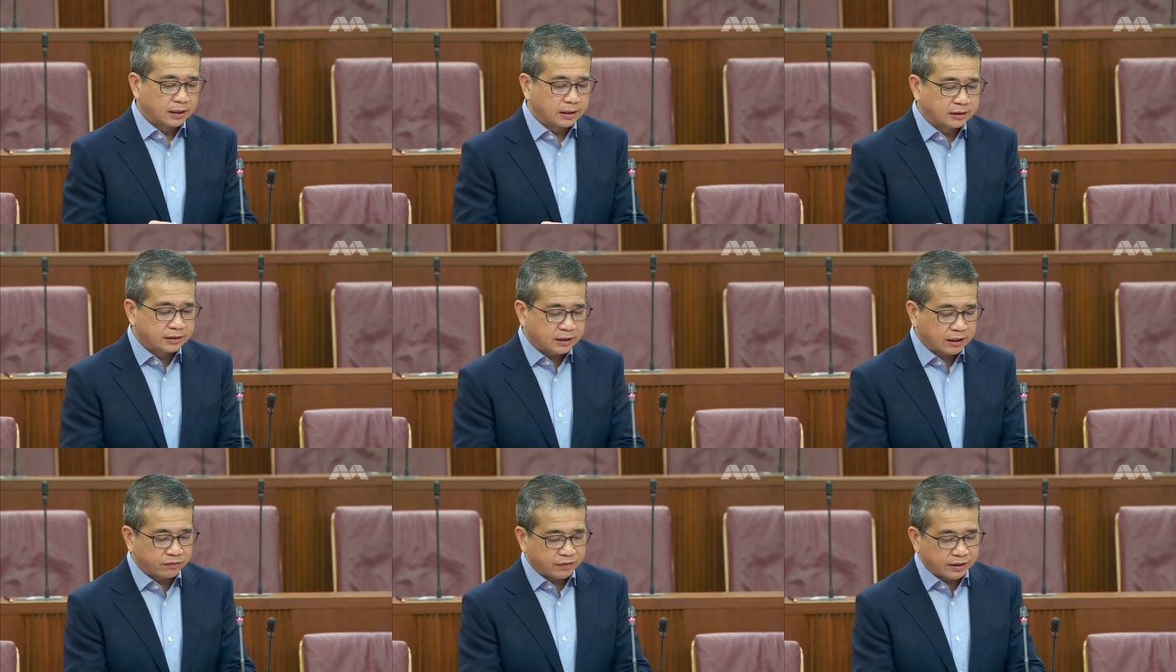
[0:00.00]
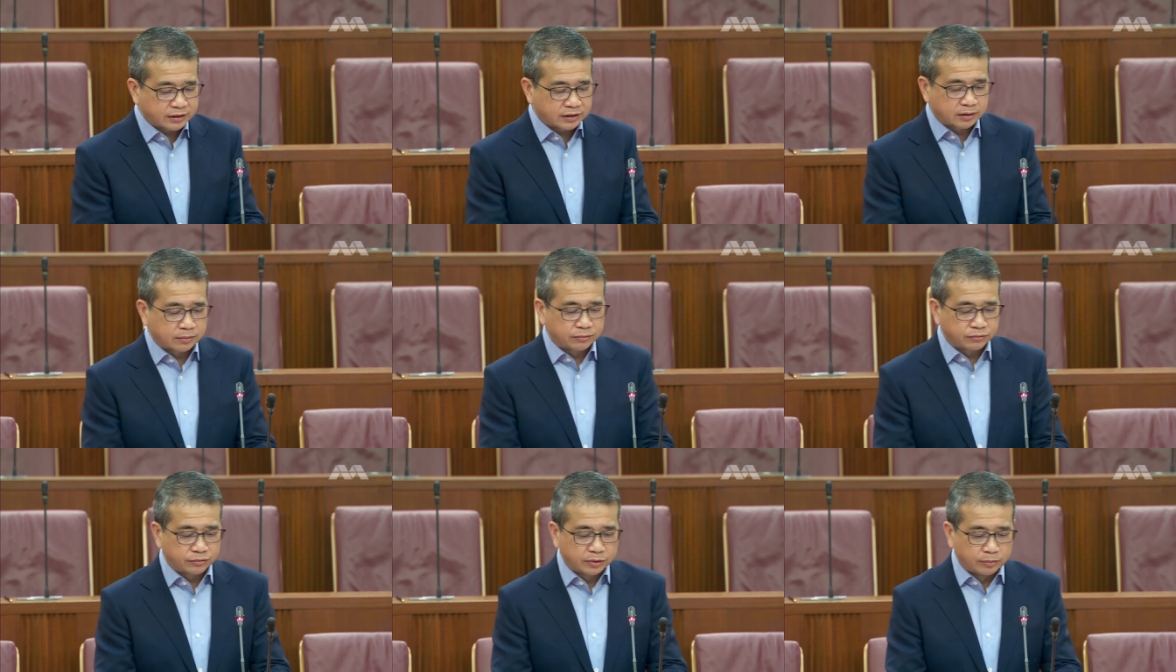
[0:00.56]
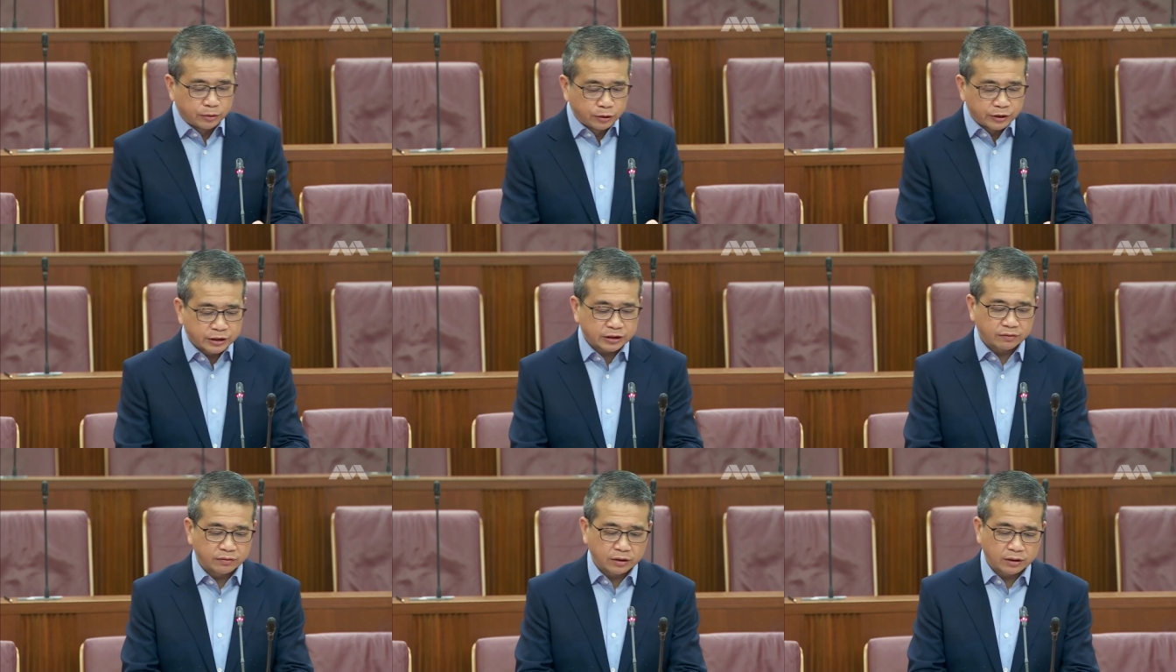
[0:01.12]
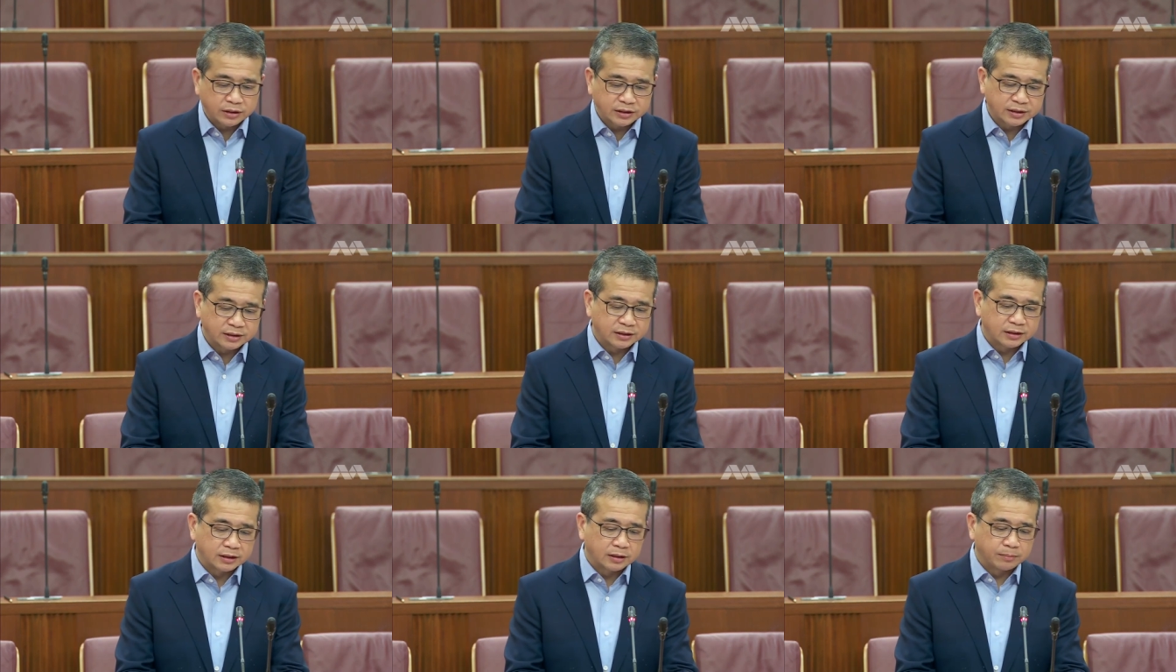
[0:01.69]
In CFAs, the remuneration of
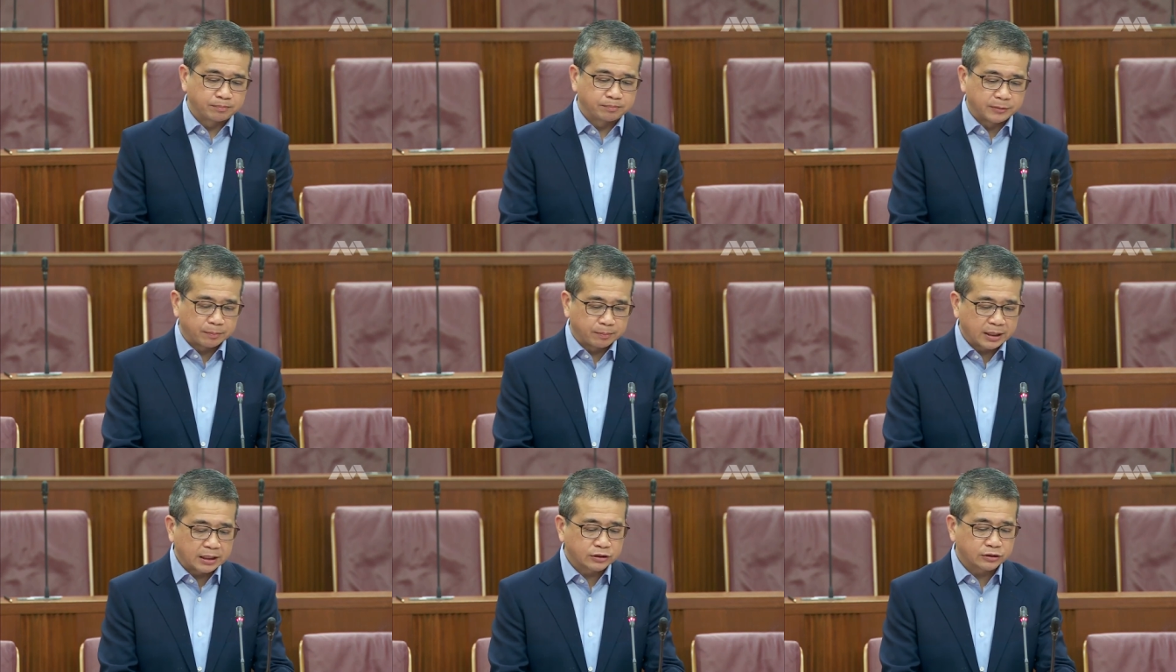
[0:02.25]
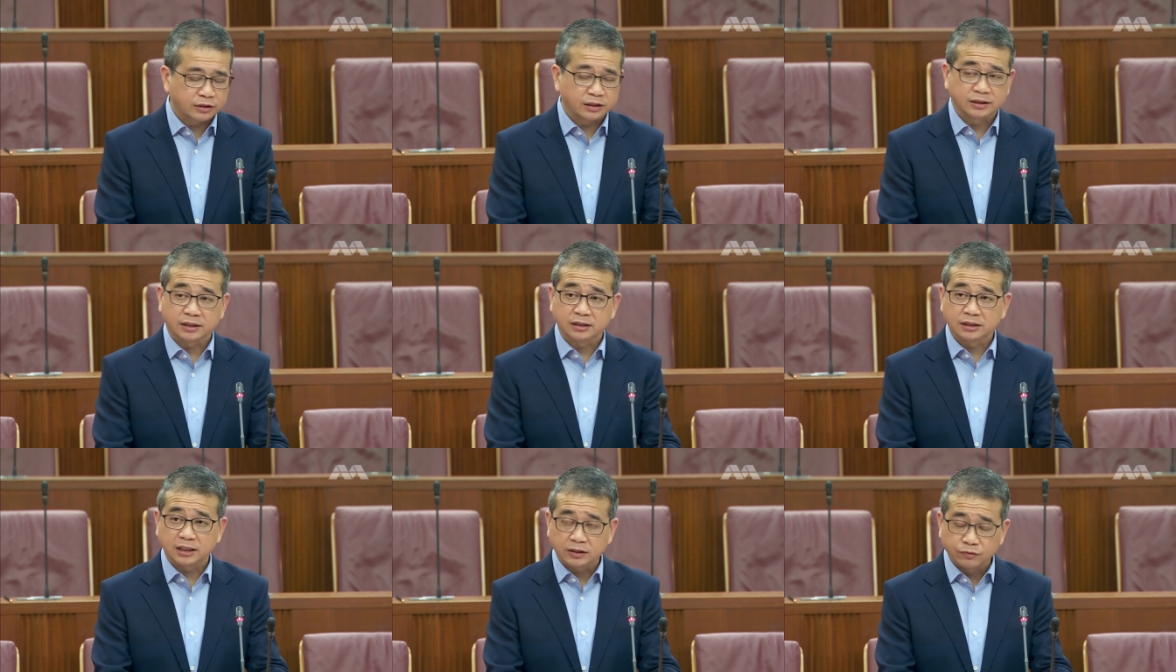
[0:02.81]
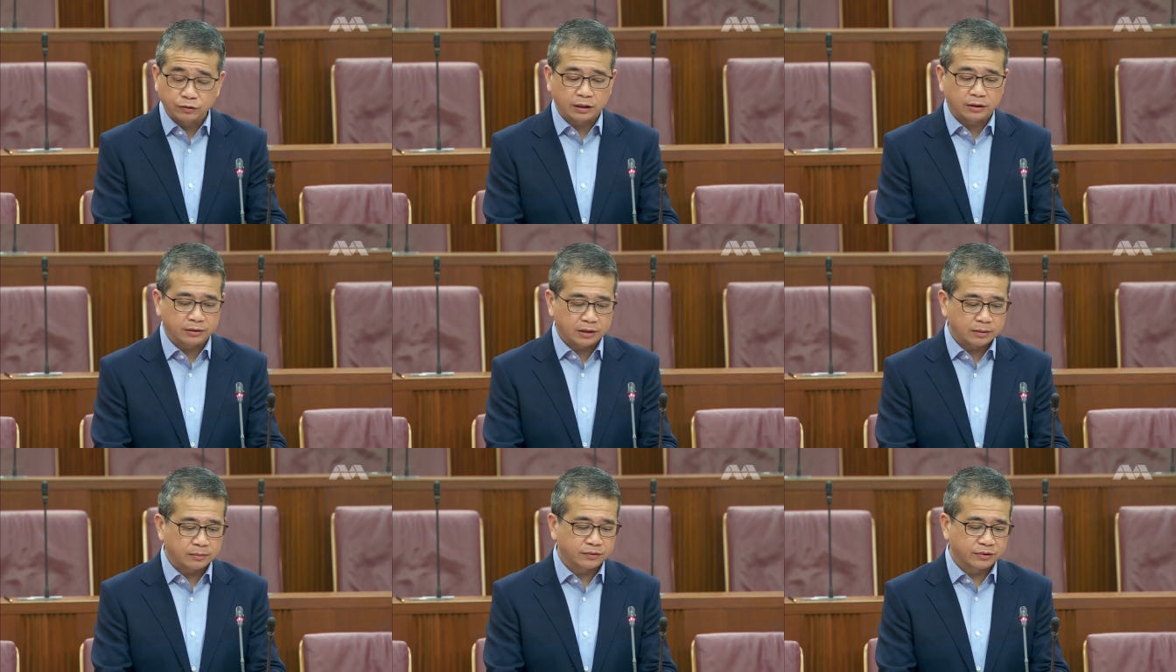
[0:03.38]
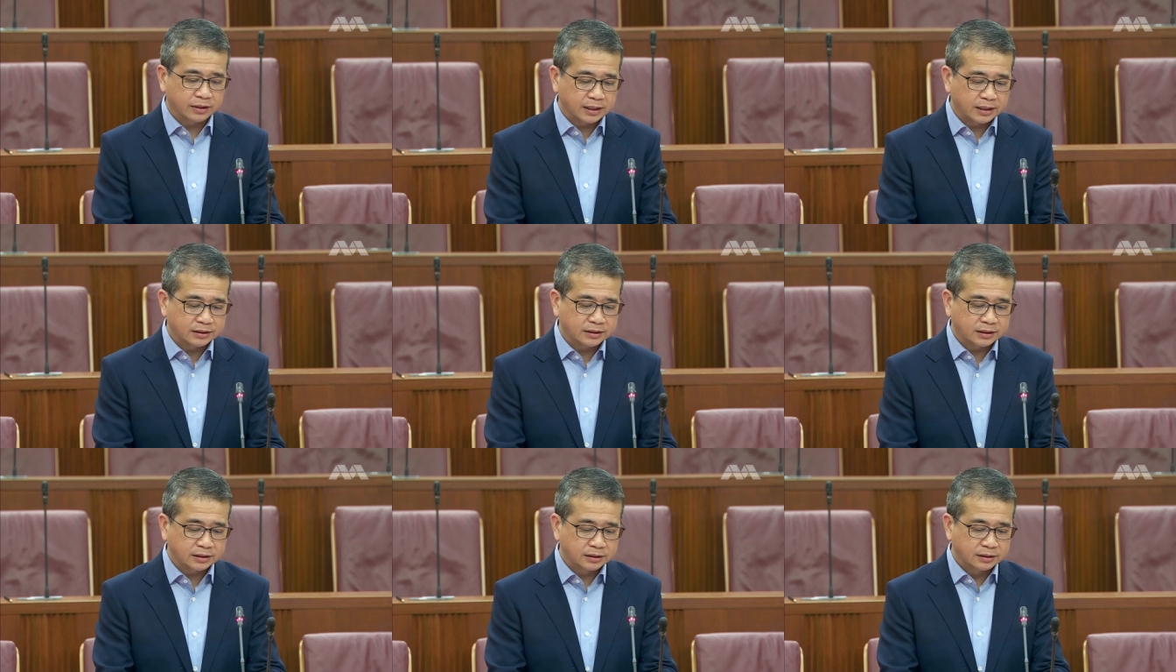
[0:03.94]
lawyers de depends on the successful outcome of the
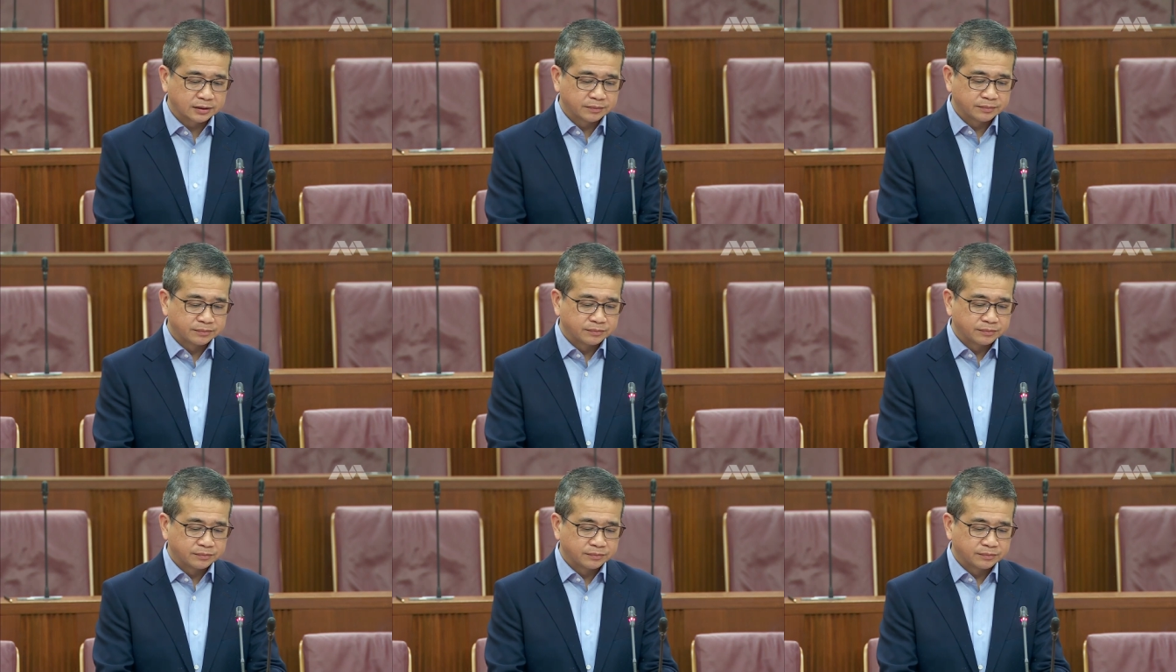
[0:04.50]
cases.